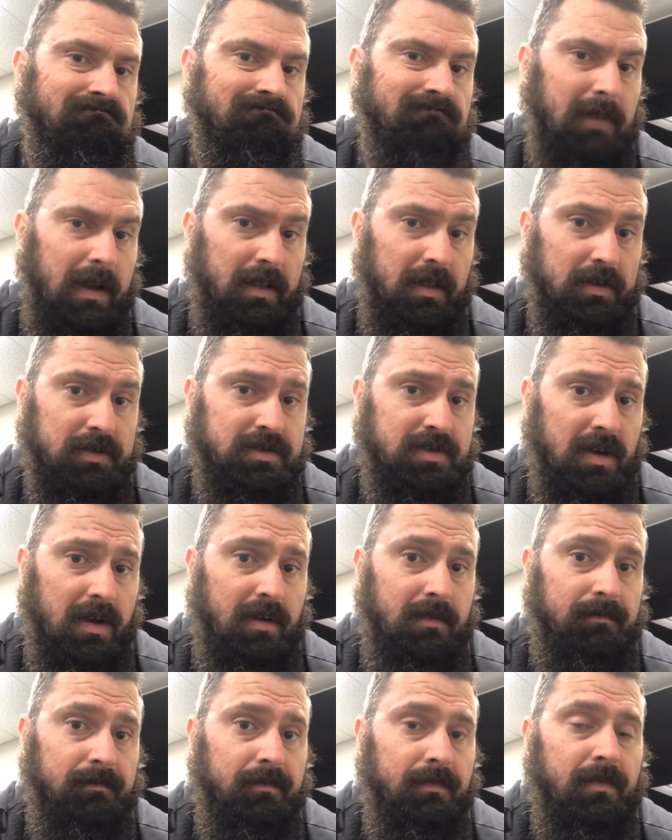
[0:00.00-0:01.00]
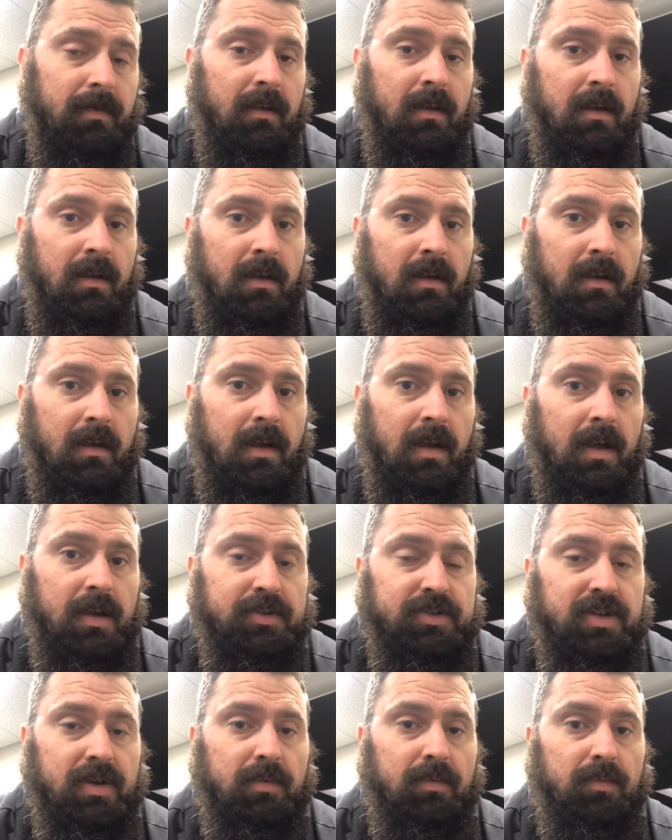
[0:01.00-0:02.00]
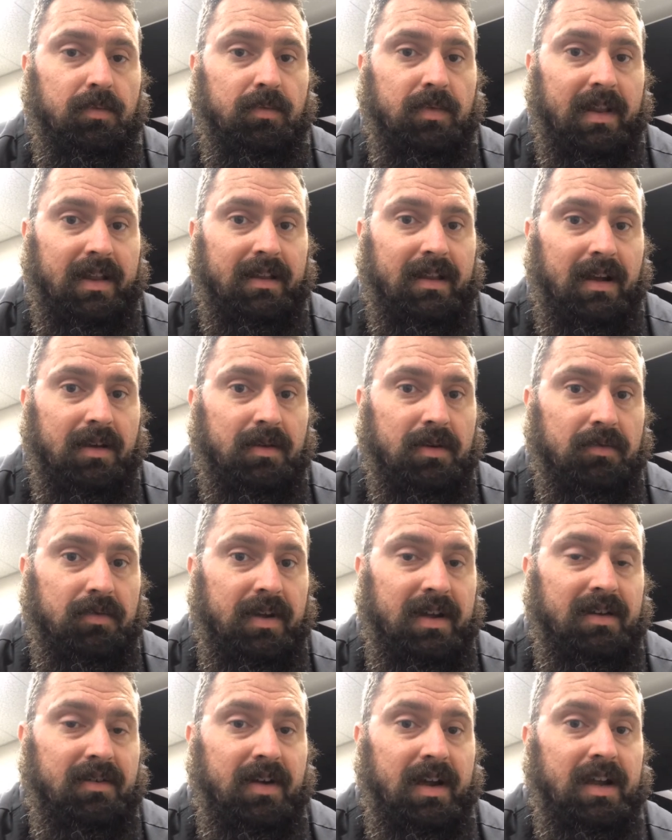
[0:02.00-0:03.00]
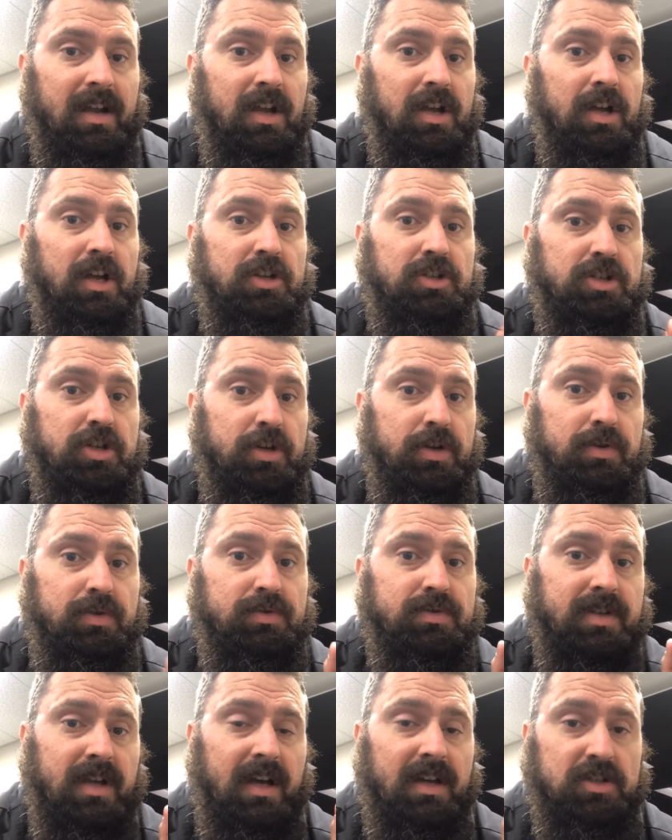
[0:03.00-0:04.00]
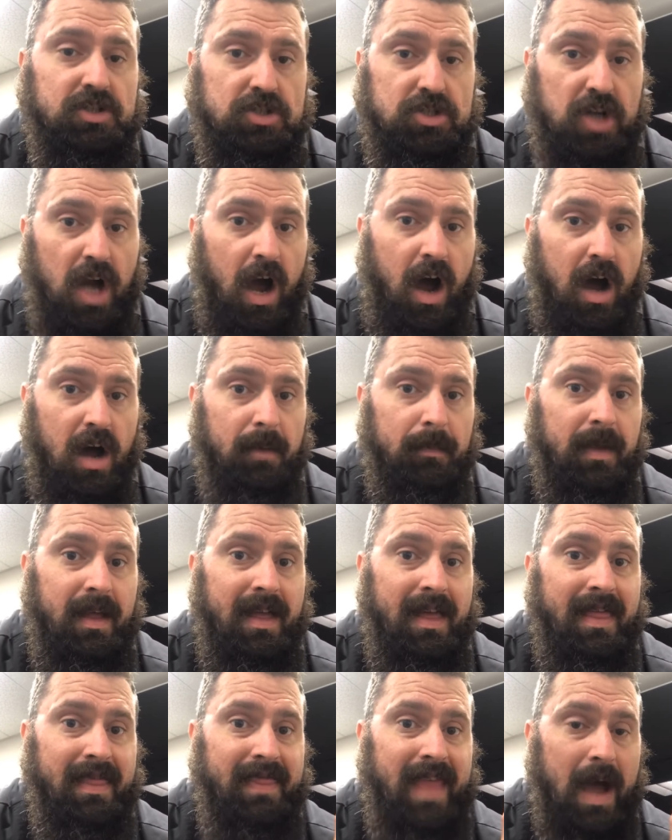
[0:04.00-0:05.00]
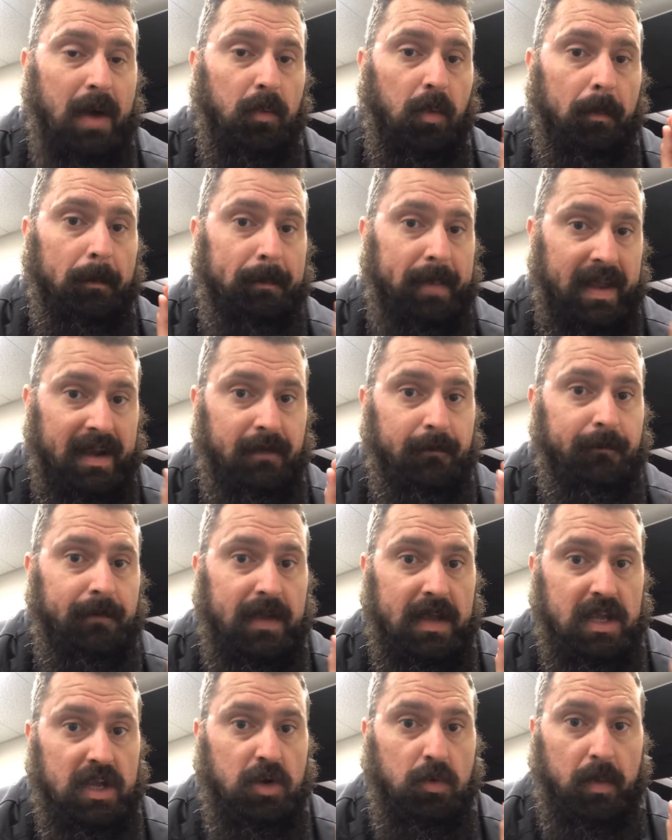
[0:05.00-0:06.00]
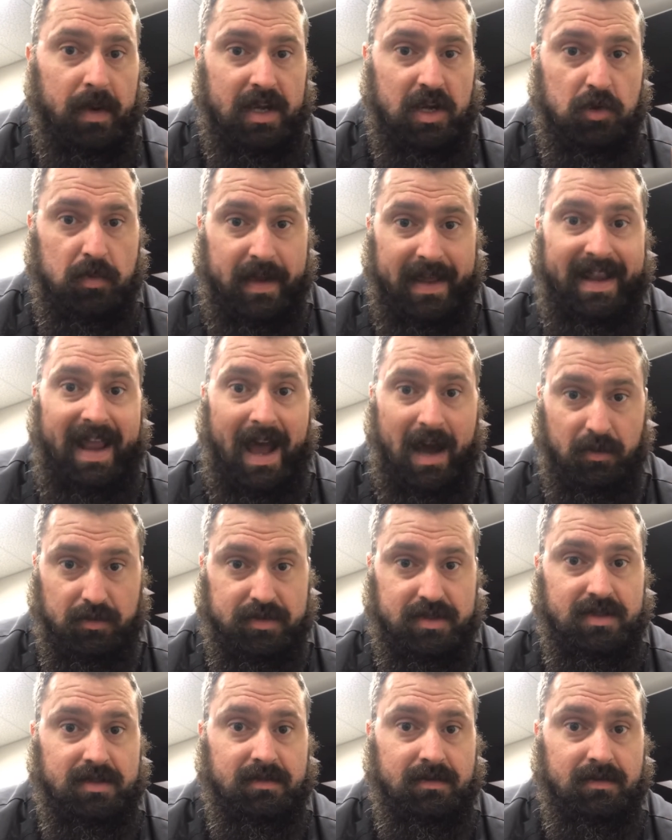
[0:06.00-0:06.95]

It looks good. So I'm going to reiterate, choose a job that will benefit you when you get out.